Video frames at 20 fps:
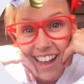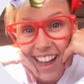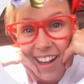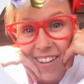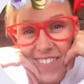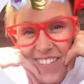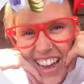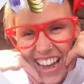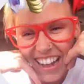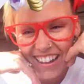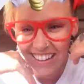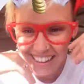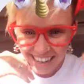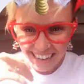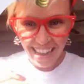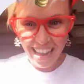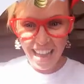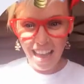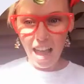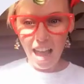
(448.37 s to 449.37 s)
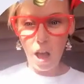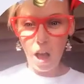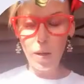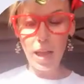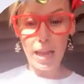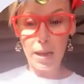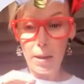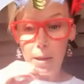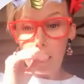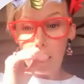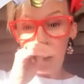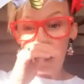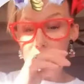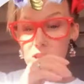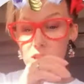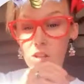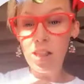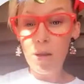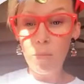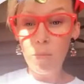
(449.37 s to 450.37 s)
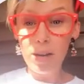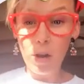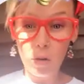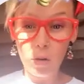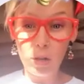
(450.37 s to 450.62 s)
Oh well. Okay, so then we go